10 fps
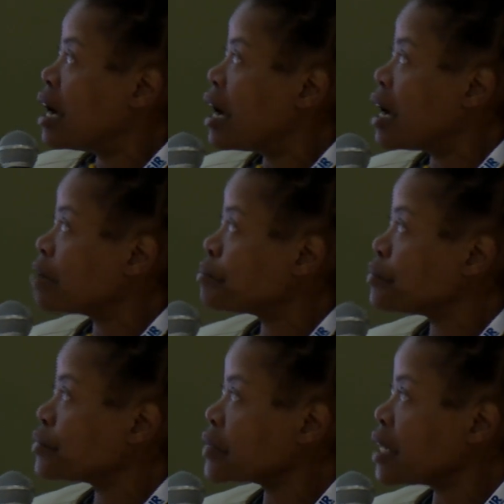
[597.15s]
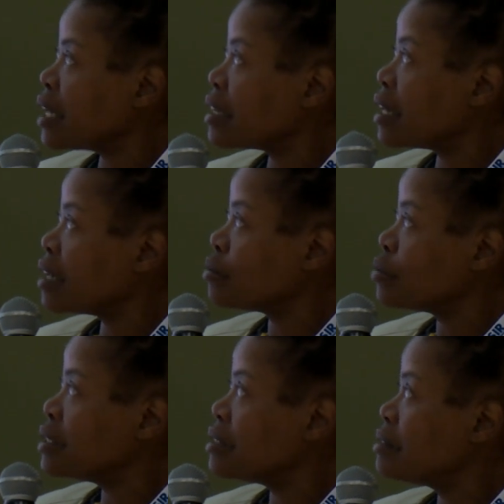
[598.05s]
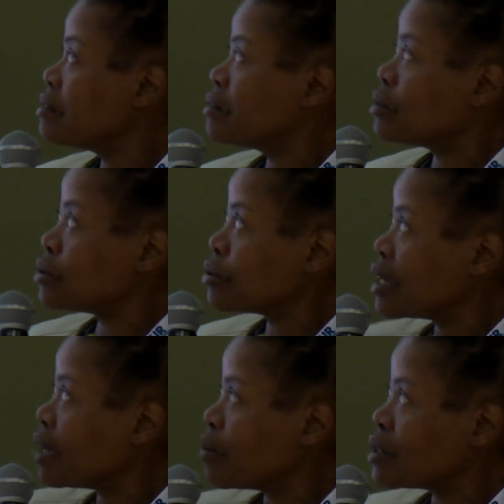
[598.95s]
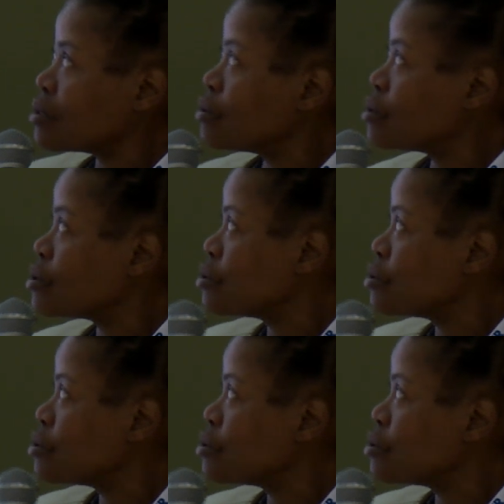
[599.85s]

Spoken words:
And then that was used